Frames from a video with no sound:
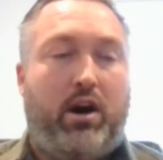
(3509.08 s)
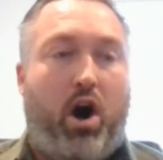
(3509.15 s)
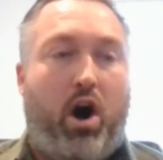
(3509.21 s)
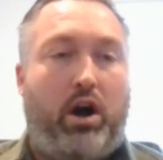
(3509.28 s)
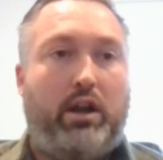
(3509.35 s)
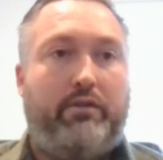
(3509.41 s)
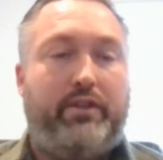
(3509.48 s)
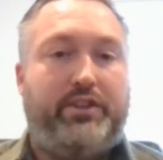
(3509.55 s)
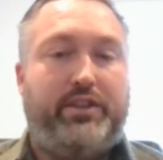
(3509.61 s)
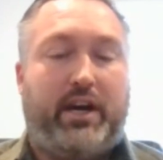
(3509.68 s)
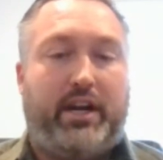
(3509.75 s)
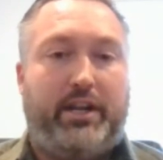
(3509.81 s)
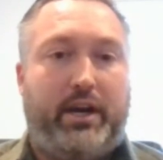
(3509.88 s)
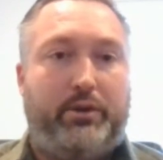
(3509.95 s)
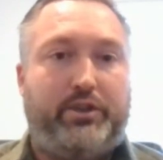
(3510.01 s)
all of these
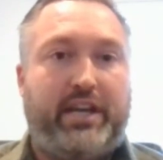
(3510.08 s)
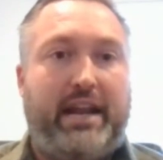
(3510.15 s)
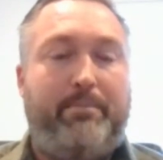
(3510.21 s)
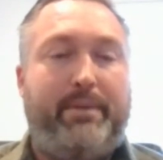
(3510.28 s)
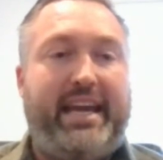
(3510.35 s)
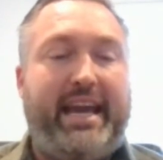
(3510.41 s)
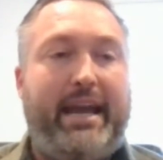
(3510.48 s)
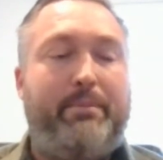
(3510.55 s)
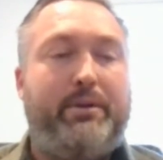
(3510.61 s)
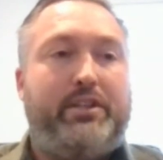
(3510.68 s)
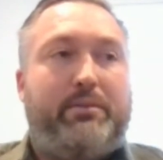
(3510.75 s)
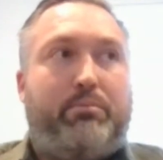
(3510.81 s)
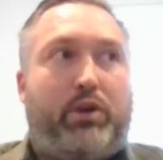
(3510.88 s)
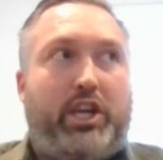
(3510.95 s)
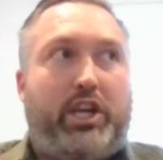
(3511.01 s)
unknowns and be able
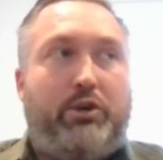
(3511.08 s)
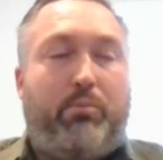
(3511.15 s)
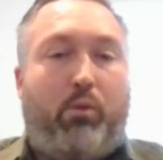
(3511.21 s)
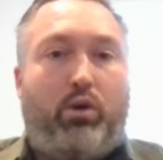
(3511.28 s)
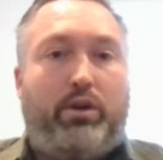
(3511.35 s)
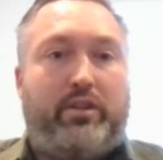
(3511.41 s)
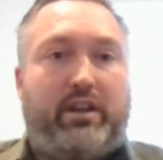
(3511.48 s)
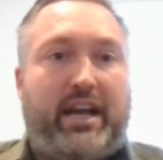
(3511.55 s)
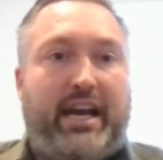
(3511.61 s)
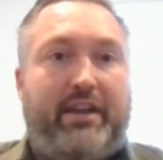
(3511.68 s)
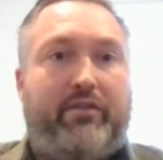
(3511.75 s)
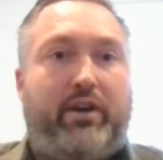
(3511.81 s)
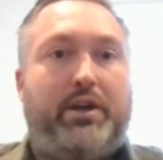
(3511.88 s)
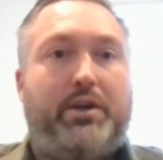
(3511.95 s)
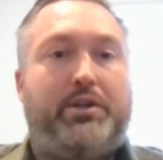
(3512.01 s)
to bring you more into the light
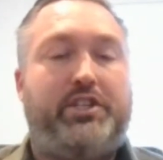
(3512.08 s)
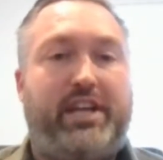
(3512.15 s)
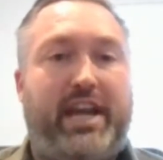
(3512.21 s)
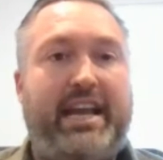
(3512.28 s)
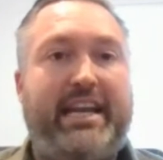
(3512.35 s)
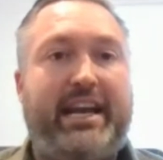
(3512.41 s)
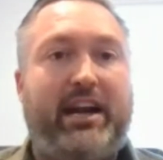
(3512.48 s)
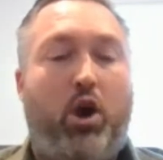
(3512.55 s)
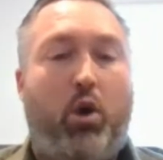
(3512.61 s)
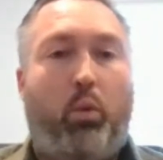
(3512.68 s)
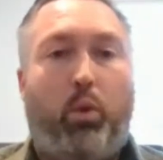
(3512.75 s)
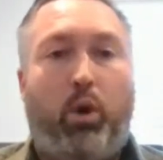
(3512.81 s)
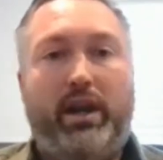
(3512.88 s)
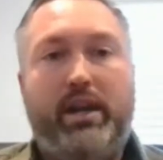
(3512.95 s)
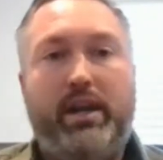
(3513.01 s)
of understanding
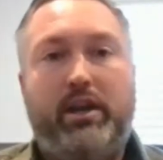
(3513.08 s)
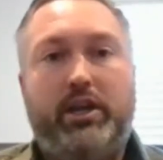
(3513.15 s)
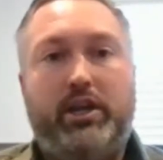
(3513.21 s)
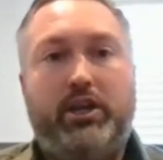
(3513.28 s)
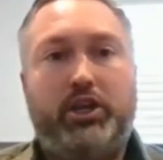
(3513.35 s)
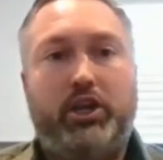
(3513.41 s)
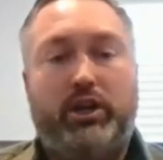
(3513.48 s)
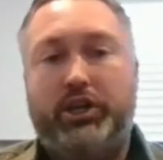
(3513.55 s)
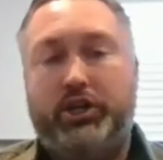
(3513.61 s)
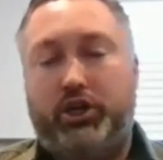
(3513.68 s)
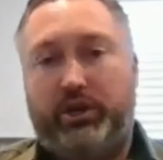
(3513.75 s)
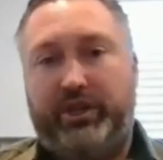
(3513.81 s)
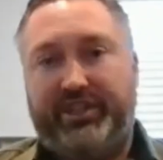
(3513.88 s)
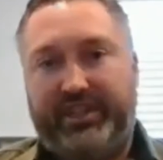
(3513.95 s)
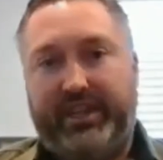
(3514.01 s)
what your
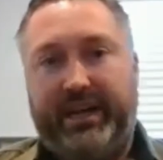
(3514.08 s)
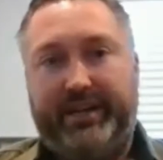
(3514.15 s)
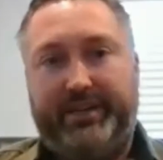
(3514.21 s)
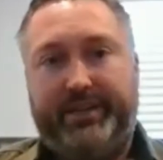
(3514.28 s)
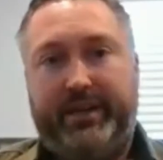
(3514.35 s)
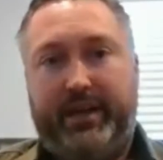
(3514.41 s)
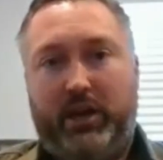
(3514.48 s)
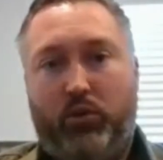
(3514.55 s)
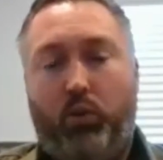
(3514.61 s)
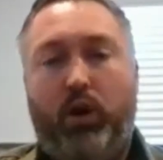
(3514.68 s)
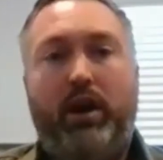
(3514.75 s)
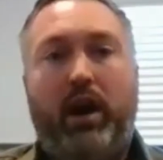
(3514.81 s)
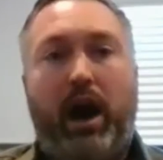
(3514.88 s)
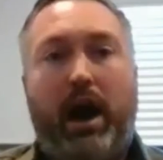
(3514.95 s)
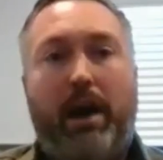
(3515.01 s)
insurance does,
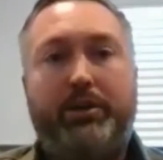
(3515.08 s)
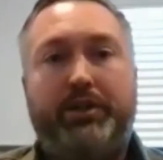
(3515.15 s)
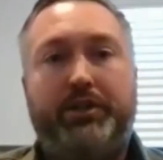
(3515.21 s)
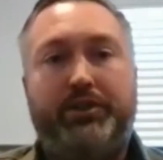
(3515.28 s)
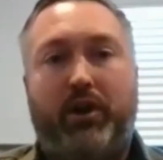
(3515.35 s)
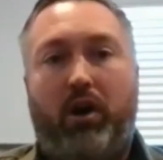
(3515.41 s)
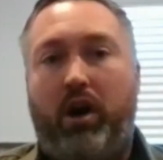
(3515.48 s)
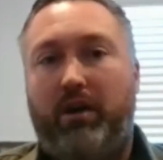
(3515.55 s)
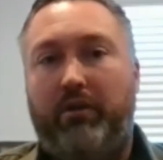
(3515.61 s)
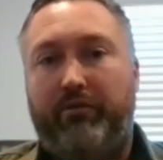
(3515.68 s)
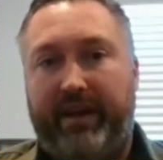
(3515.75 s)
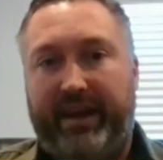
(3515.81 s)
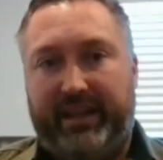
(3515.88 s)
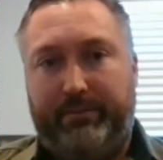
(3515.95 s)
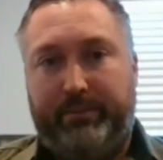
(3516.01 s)
what options are
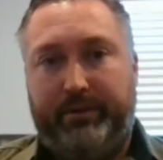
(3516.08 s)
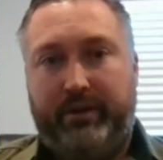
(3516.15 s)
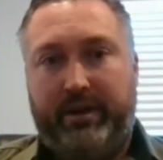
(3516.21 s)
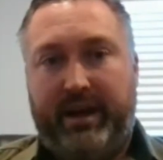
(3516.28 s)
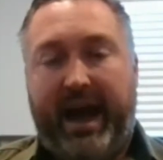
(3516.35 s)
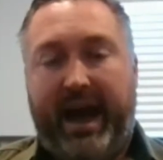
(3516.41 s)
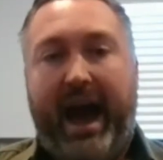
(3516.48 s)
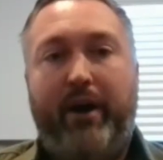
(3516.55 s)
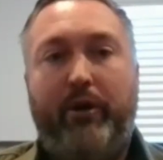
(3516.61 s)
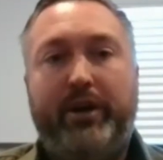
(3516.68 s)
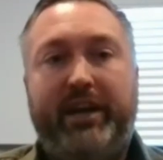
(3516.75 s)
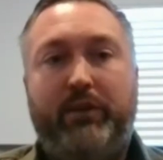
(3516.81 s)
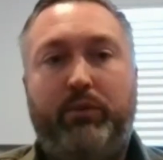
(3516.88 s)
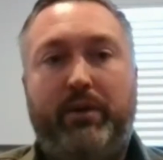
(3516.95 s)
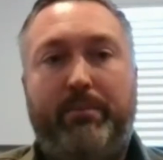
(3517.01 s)
available, how
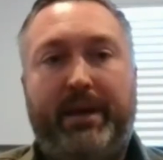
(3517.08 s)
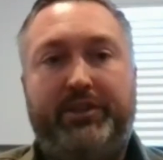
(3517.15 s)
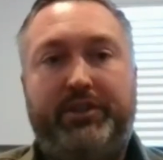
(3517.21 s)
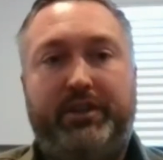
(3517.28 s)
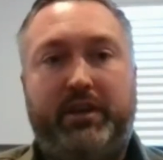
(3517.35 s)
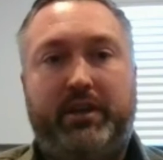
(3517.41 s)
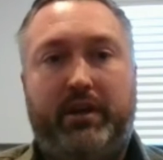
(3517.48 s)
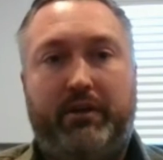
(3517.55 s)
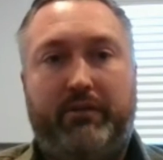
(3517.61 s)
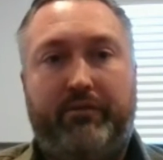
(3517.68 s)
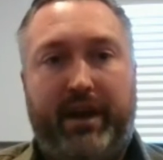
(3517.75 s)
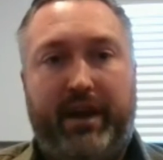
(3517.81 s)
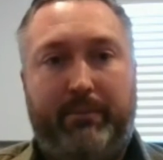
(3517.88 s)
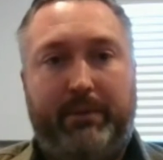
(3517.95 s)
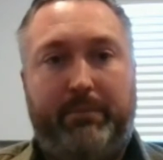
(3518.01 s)
can we best secure your
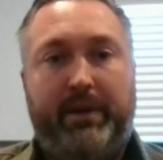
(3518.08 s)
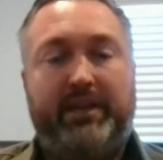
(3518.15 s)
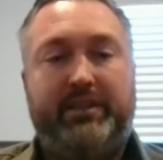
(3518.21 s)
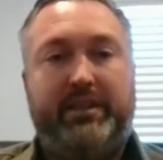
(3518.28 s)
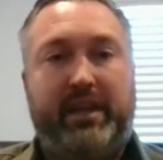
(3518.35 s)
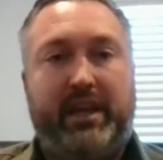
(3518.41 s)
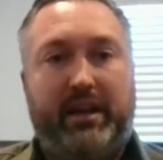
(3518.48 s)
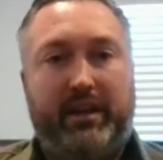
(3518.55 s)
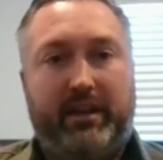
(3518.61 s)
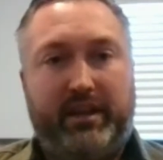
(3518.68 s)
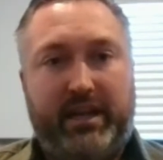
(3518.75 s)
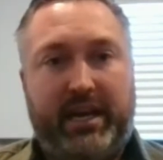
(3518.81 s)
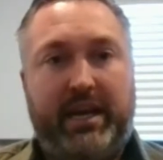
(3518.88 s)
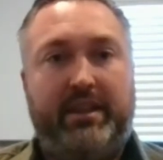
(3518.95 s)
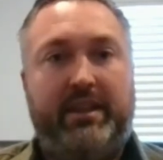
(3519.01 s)
family, because at the end of the
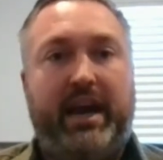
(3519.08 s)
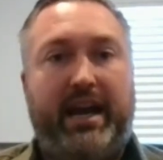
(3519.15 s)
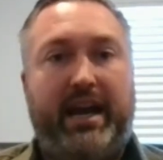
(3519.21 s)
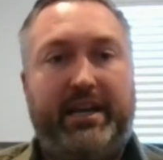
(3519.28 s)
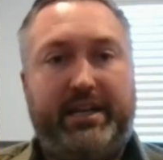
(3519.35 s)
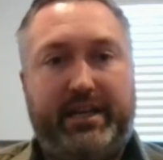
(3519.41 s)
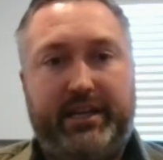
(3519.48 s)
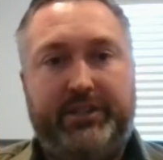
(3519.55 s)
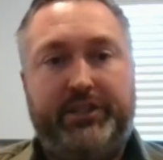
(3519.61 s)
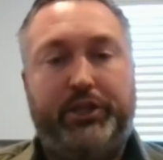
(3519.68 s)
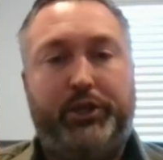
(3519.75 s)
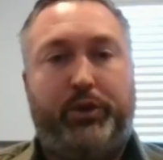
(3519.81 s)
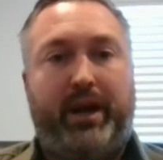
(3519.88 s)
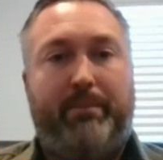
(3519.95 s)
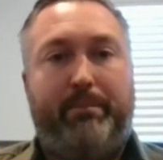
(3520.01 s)
day, the idea is to
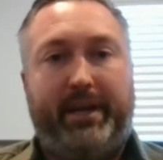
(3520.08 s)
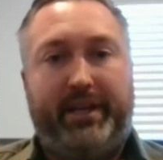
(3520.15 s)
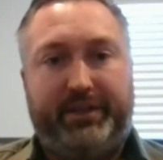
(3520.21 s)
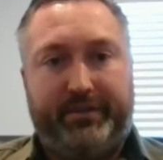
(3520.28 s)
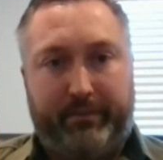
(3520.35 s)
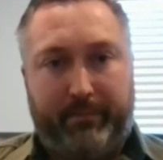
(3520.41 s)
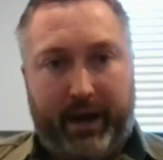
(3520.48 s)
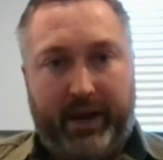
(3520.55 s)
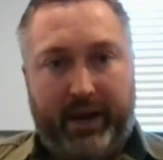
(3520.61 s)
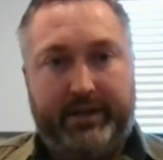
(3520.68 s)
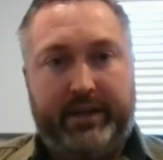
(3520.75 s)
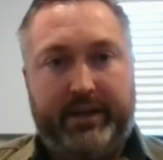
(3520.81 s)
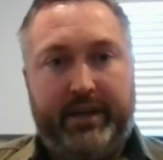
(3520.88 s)
create peace of mind.